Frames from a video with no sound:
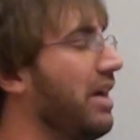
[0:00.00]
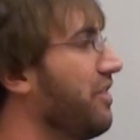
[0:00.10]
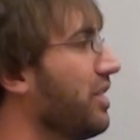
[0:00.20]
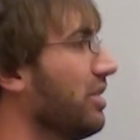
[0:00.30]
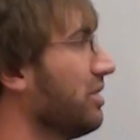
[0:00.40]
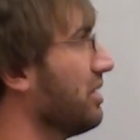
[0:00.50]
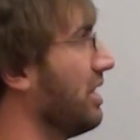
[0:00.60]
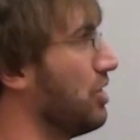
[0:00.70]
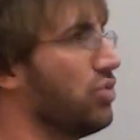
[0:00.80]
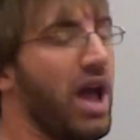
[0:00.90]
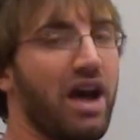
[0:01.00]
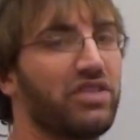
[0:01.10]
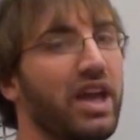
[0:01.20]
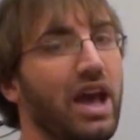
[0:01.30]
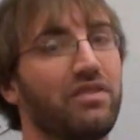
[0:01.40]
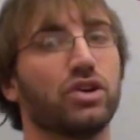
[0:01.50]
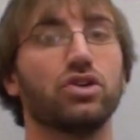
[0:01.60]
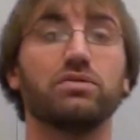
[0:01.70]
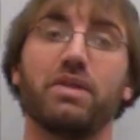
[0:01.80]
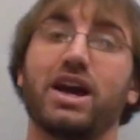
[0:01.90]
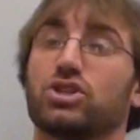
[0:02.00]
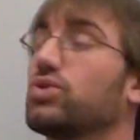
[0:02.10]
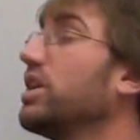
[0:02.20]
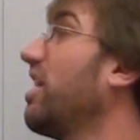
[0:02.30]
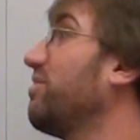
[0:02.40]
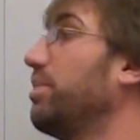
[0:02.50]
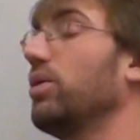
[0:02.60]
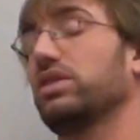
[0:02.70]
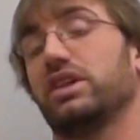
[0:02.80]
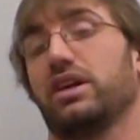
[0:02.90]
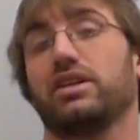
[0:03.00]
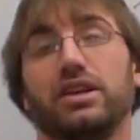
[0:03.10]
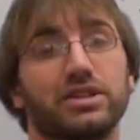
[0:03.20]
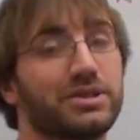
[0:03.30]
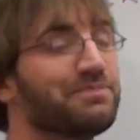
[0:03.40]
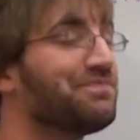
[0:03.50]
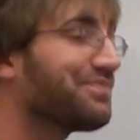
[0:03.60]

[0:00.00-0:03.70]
I feel that you have to have a good mastery of both techniques.